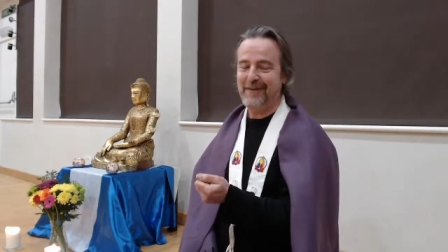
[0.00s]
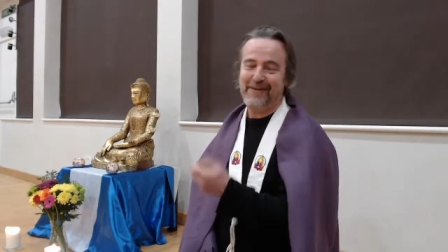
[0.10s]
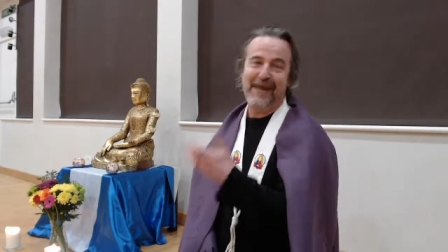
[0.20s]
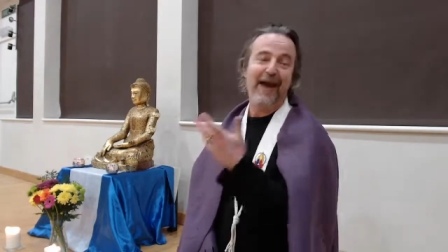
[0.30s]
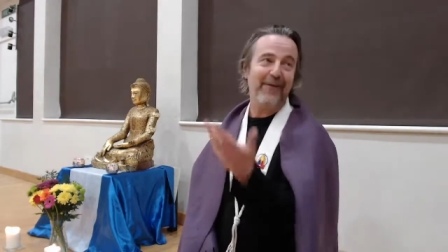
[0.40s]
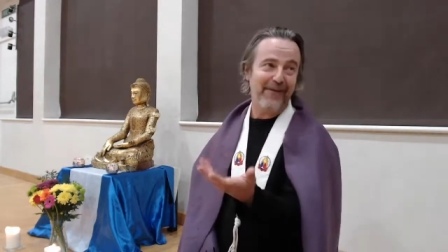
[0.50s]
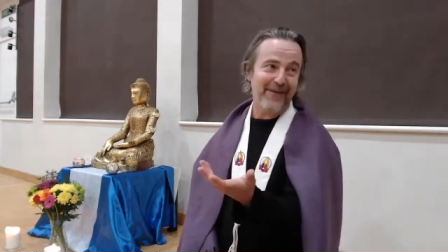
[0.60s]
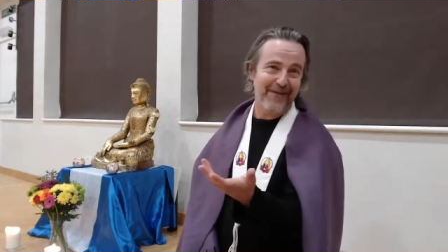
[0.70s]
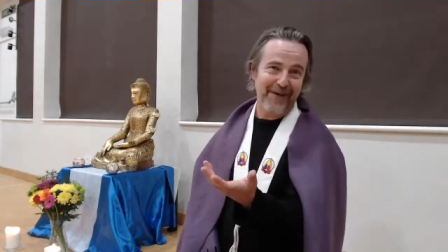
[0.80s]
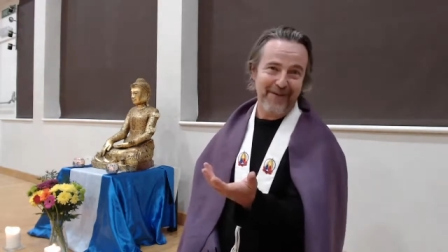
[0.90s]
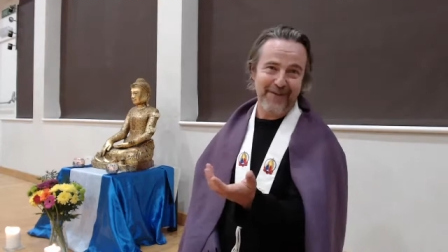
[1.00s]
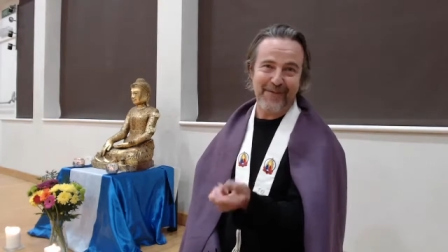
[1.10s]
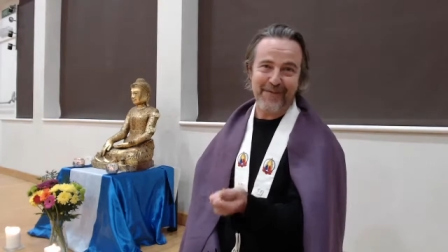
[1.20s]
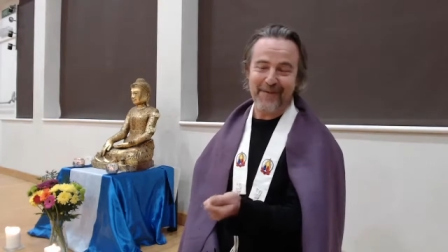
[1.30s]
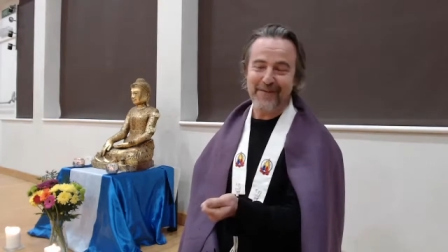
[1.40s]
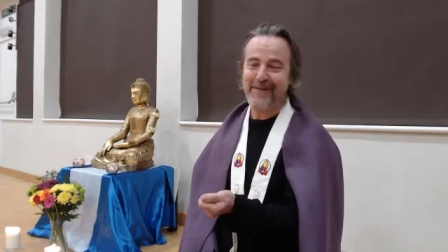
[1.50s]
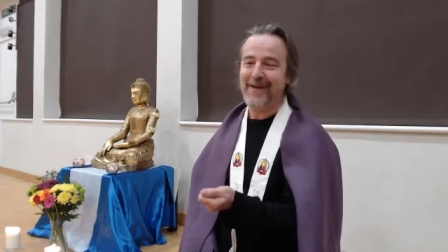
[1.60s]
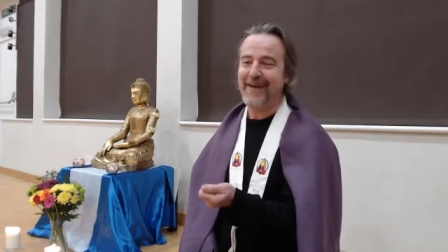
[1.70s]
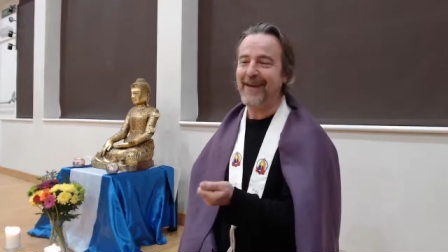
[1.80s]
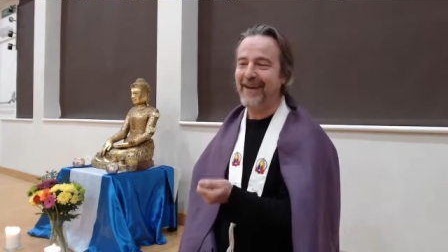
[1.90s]
thousands of times before
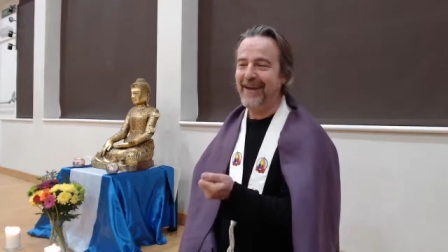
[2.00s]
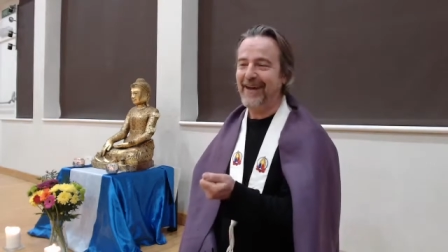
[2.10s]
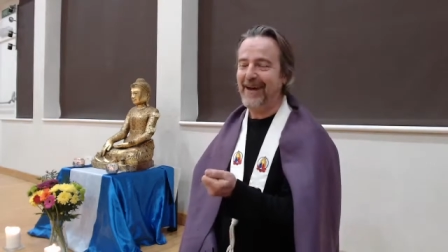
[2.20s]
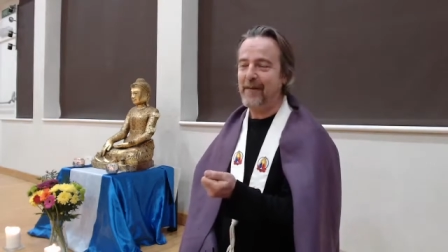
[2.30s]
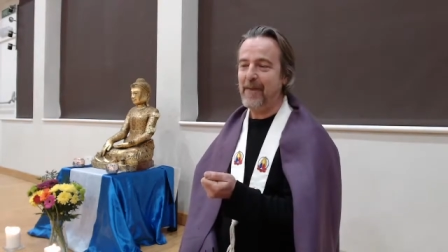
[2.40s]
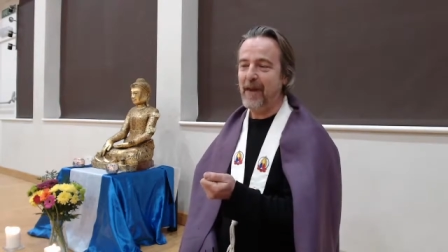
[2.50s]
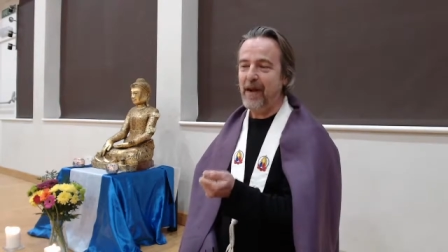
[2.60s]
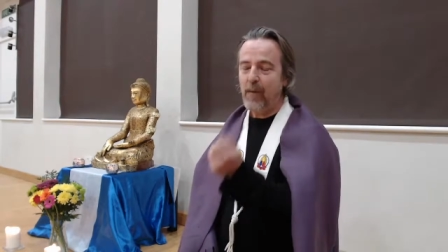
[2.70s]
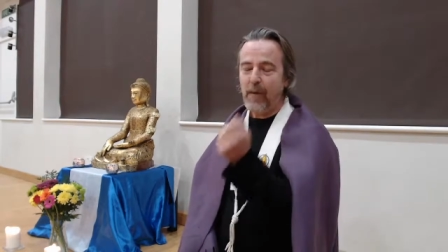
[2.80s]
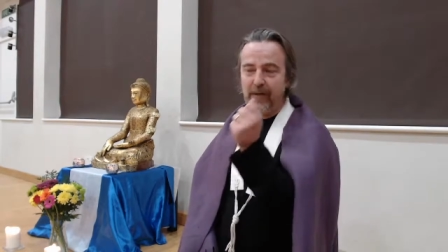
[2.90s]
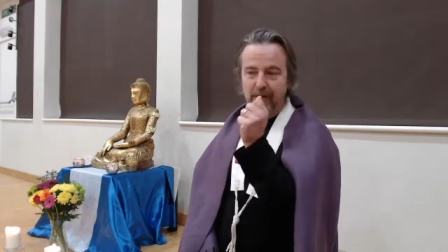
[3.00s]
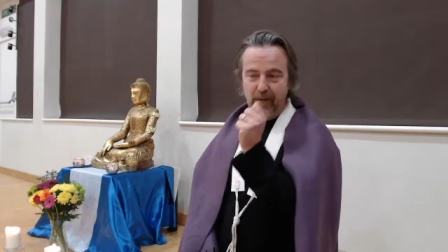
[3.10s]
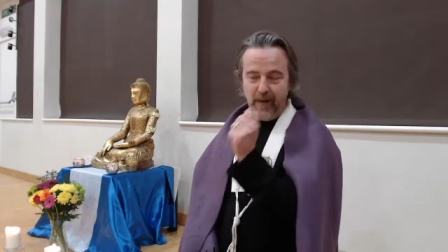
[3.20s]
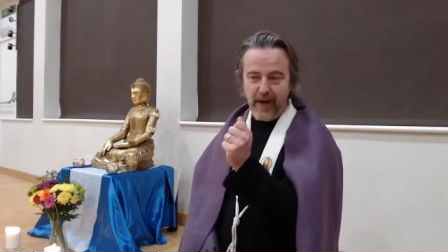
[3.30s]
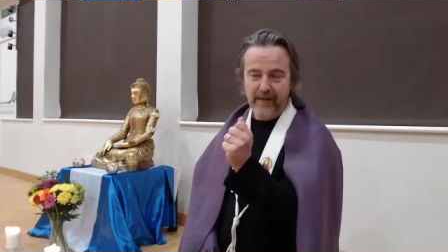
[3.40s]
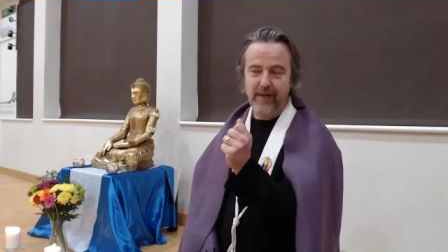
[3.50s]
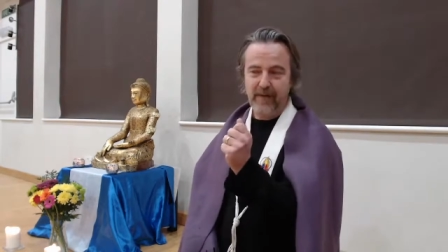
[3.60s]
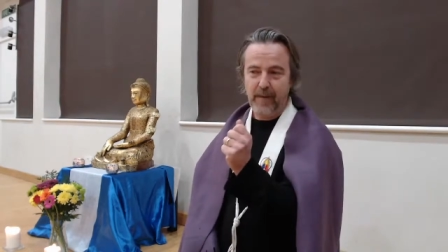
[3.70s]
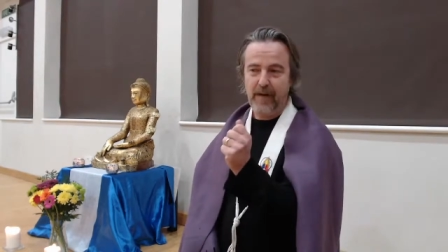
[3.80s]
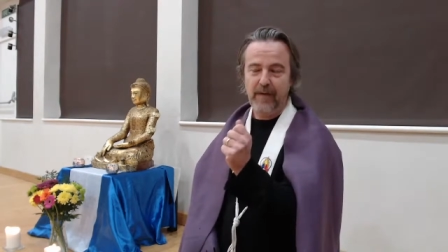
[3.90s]
maybe. Whereas direct
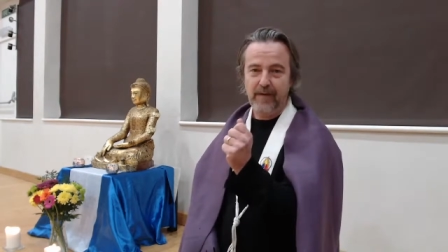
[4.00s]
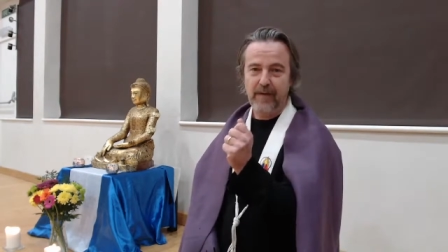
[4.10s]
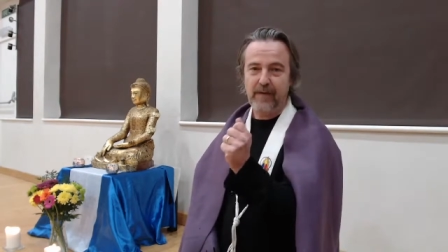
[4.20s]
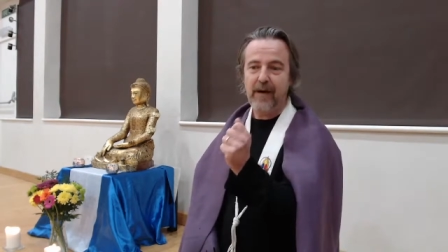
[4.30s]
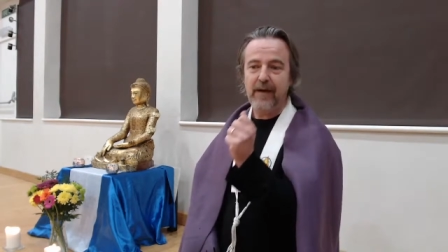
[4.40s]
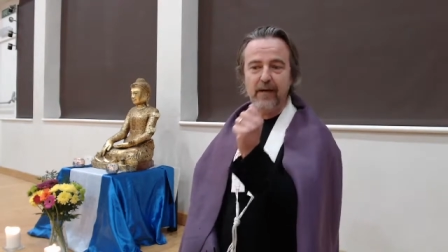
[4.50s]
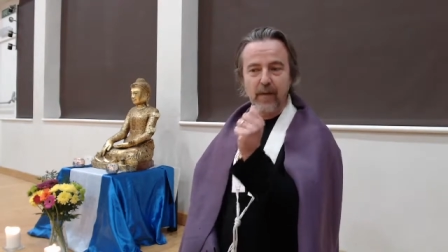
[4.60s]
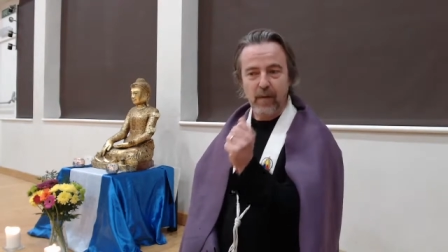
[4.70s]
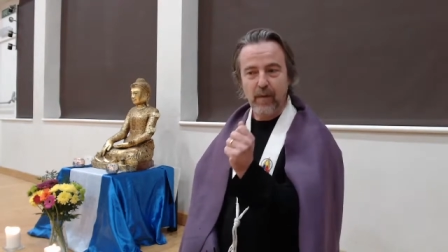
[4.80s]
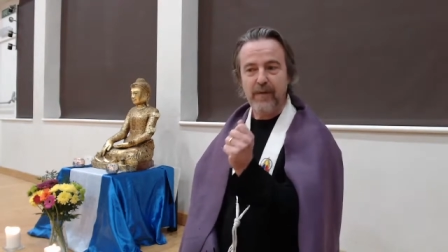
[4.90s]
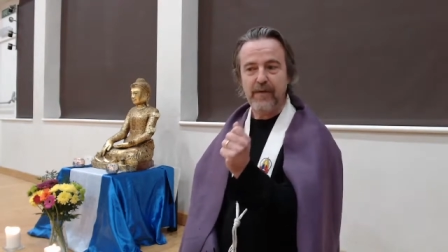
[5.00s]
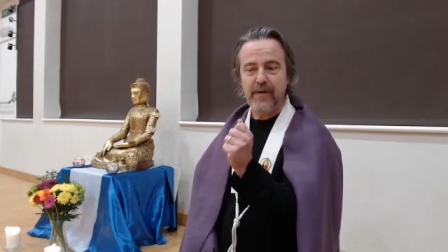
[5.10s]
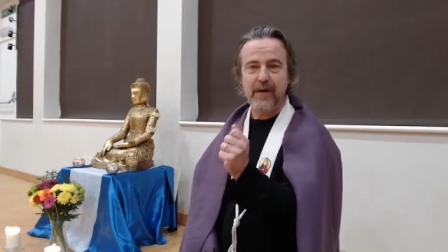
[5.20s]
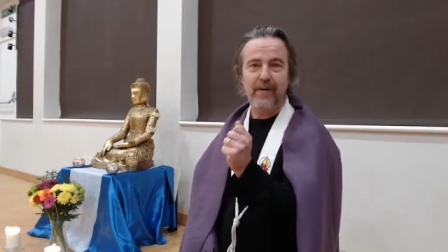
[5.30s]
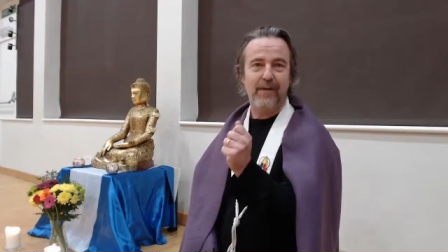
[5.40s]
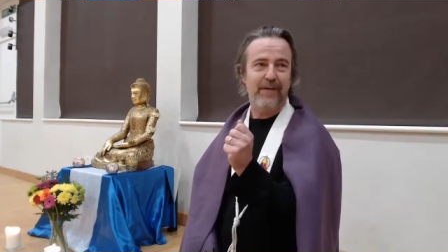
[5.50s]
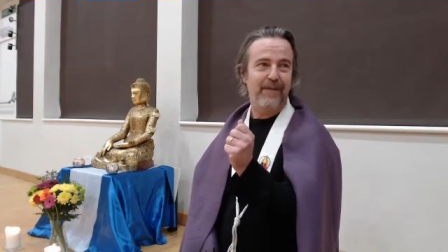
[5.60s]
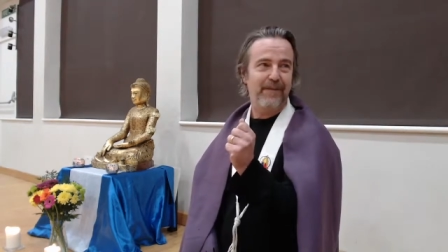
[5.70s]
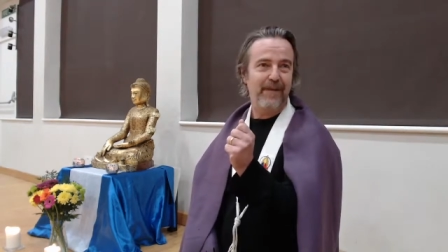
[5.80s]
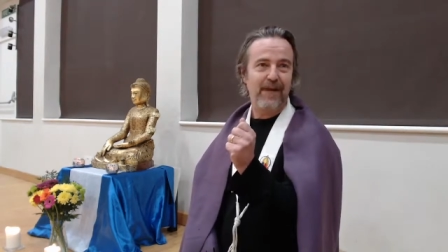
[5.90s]
experience, as I say, is always new.
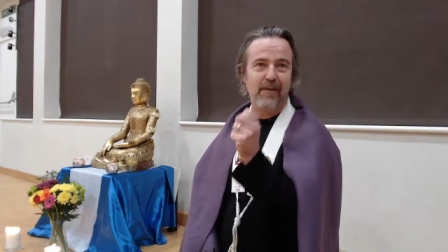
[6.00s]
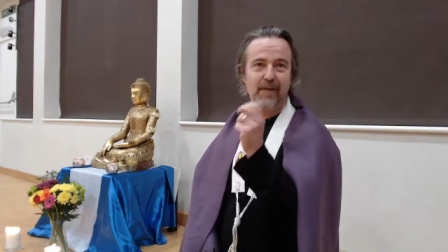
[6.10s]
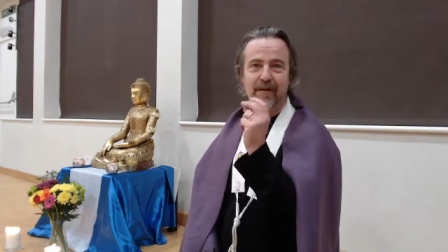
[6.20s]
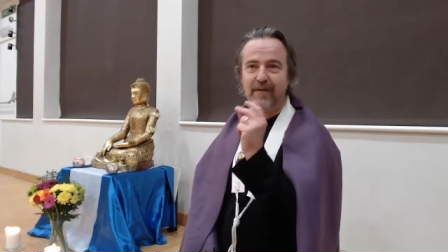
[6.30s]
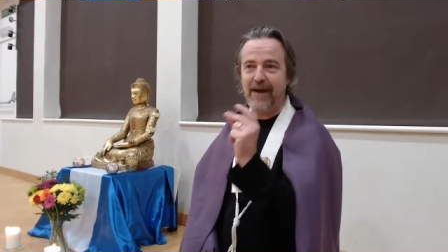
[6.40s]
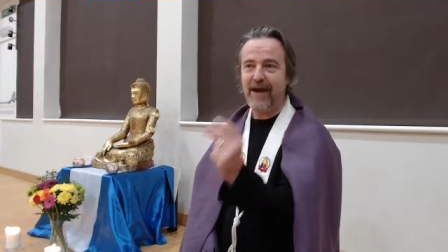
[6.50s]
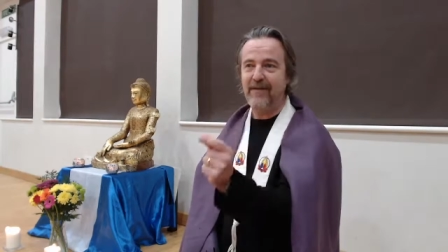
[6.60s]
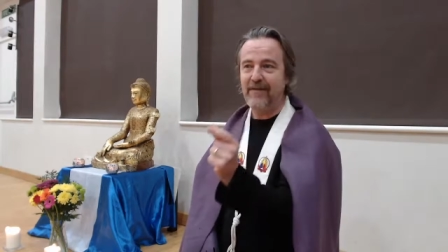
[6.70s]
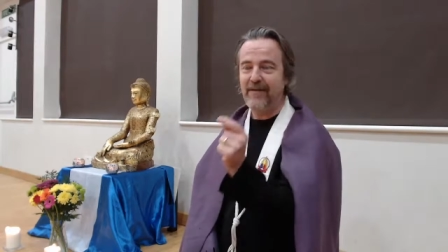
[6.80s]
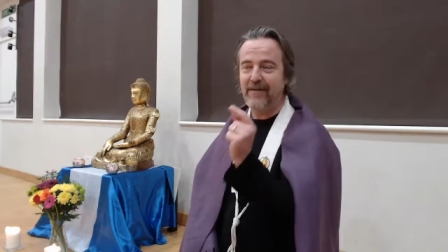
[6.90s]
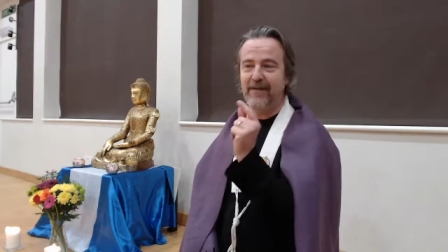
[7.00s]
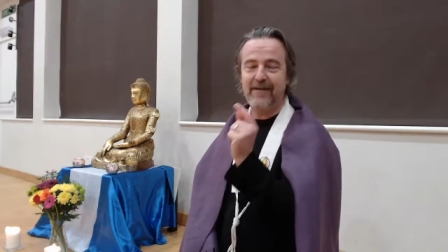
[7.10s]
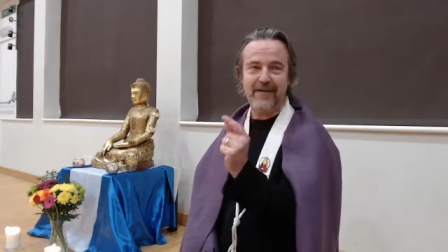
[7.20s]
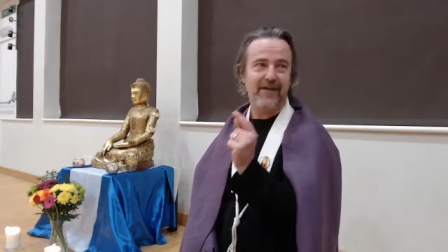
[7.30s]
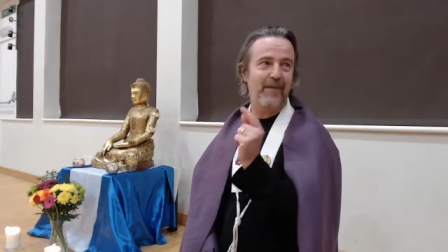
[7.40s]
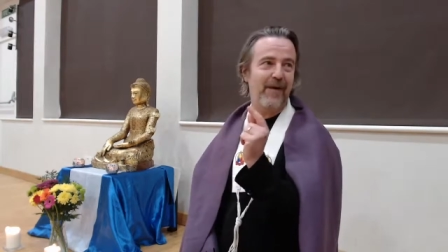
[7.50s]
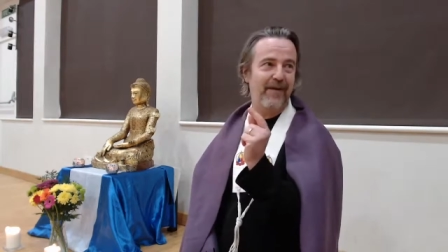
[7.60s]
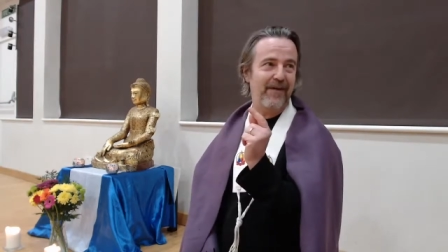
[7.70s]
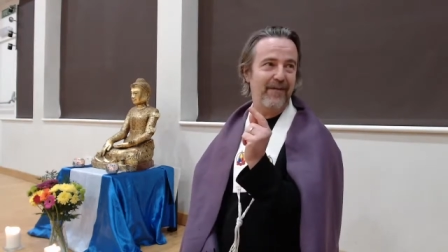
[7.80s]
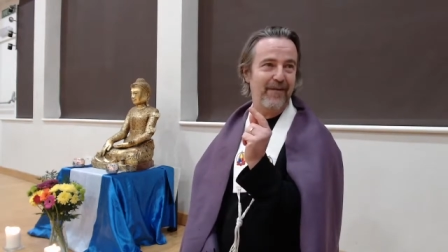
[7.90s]
We've never had this
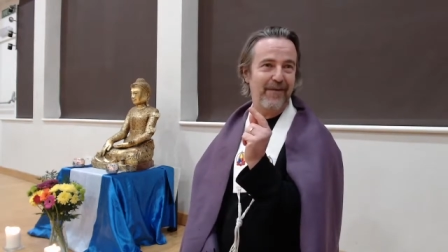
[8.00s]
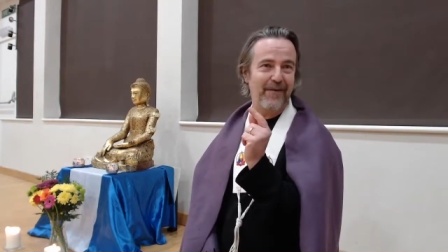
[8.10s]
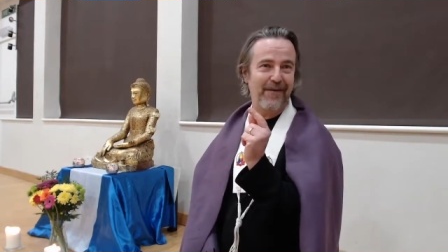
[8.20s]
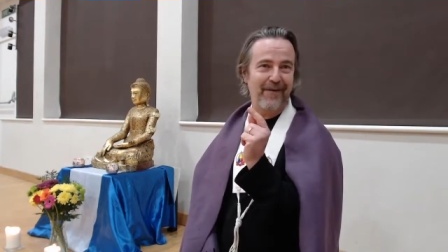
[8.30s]
experience before.